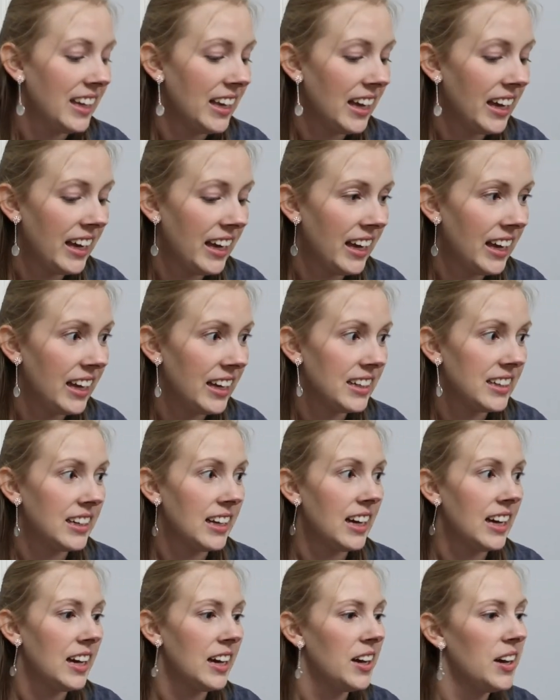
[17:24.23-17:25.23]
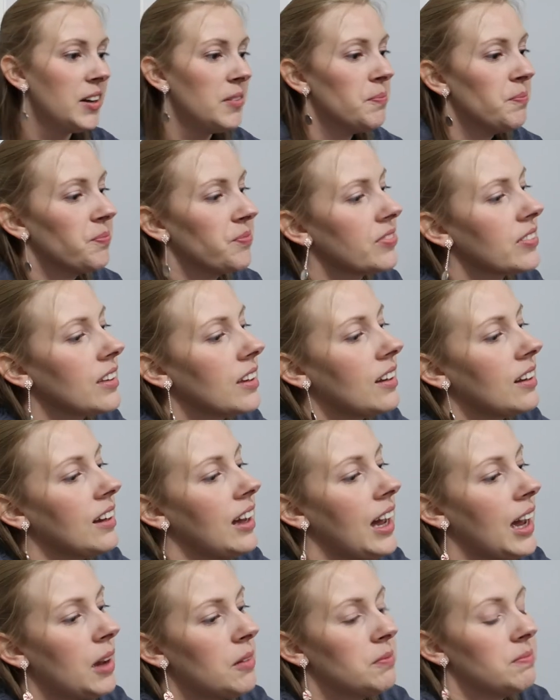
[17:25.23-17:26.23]
and I
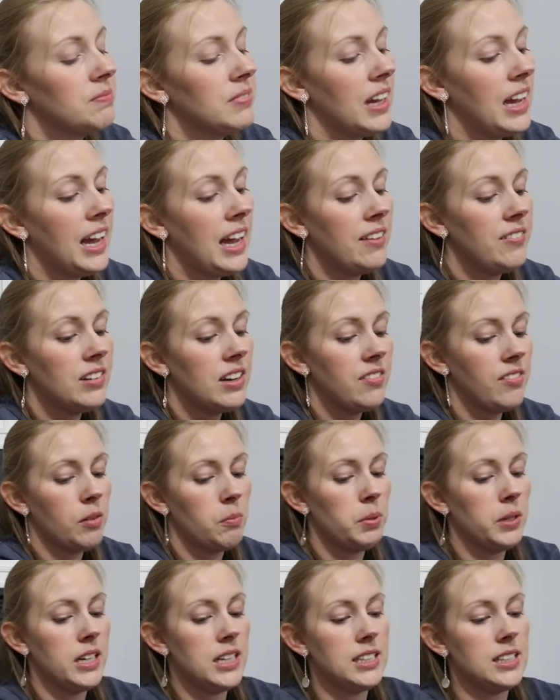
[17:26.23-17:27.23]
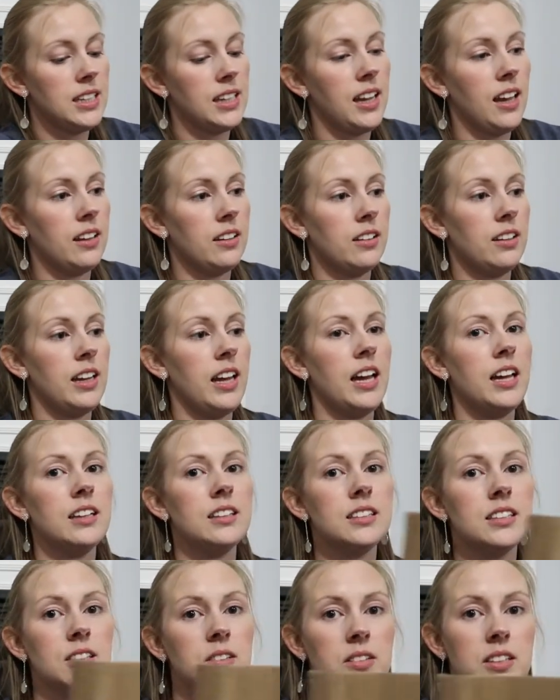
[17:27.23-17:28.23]
haven't even put it together
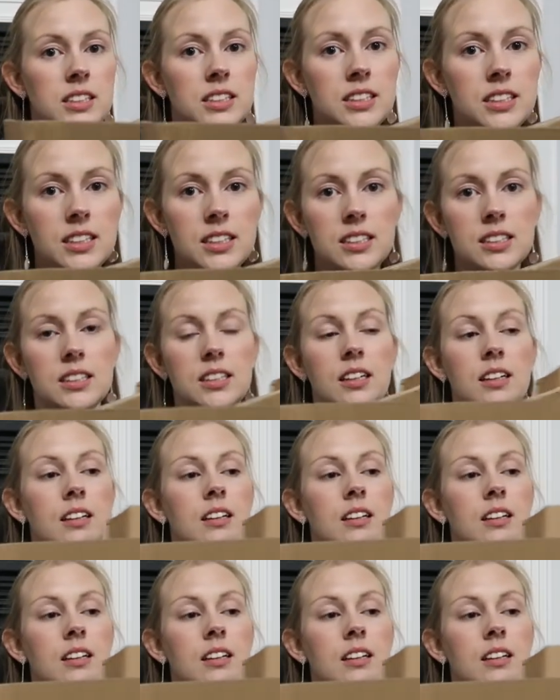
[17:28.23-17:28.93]
yet. So this is,